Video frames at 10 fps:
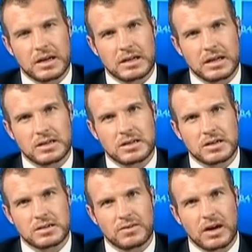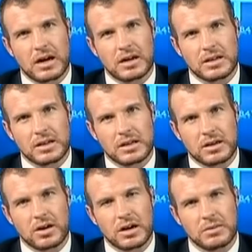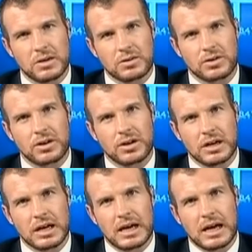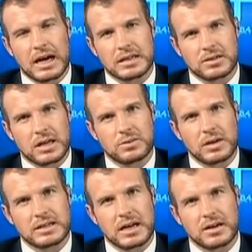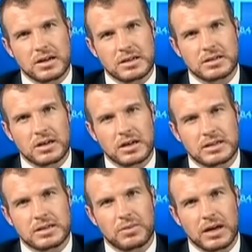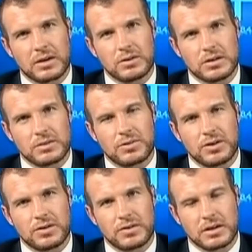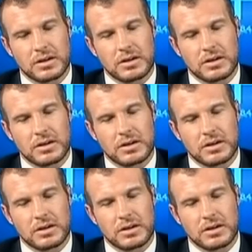in terms of how the economy will grow, as well as how US dollar supply will improve.